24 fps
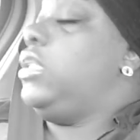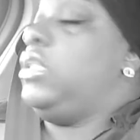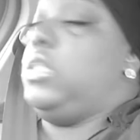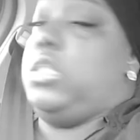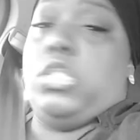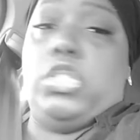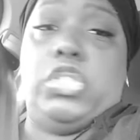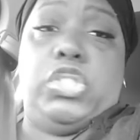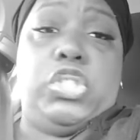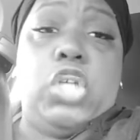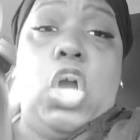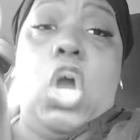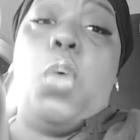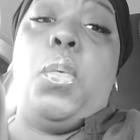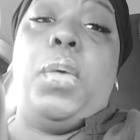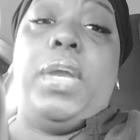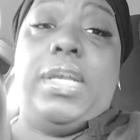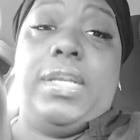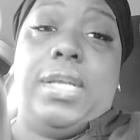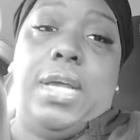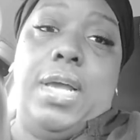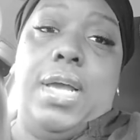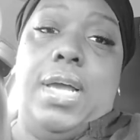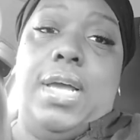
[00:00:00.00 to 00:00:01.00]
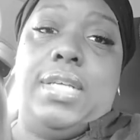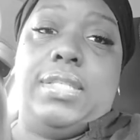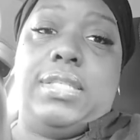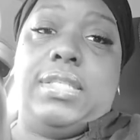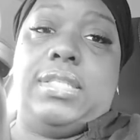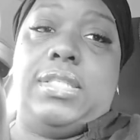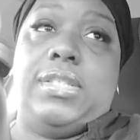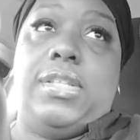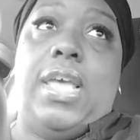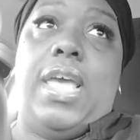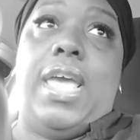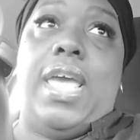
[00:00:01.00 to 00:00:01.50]
showing
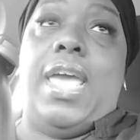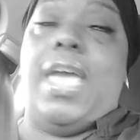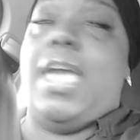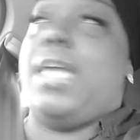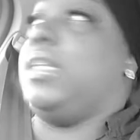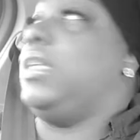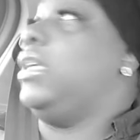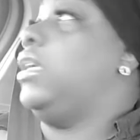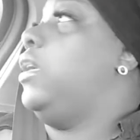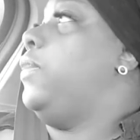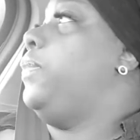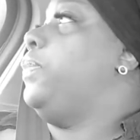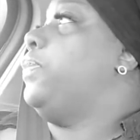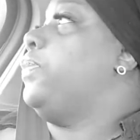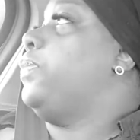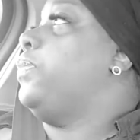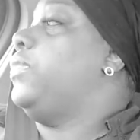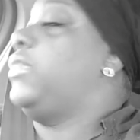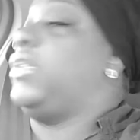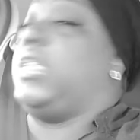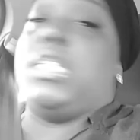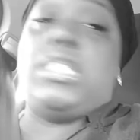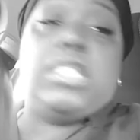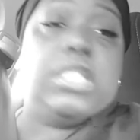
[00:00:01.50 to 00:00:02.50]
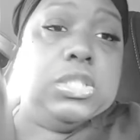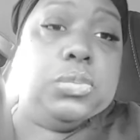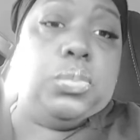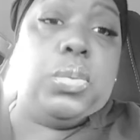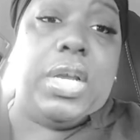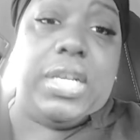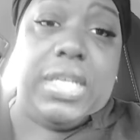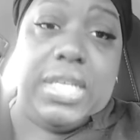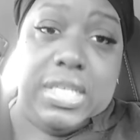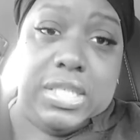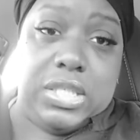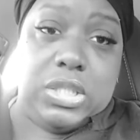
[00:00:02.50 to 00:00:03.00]
us that this is
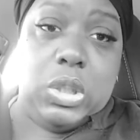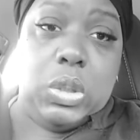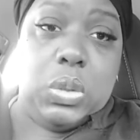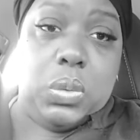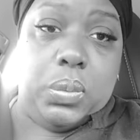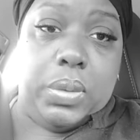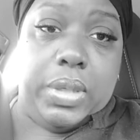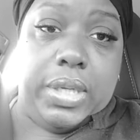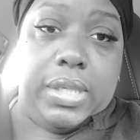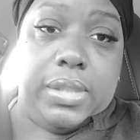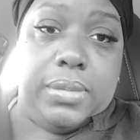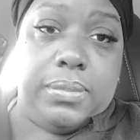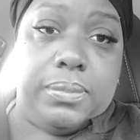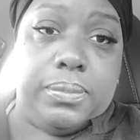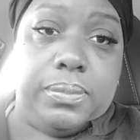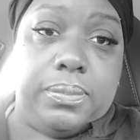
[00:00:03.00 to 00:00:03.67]
what he's doing.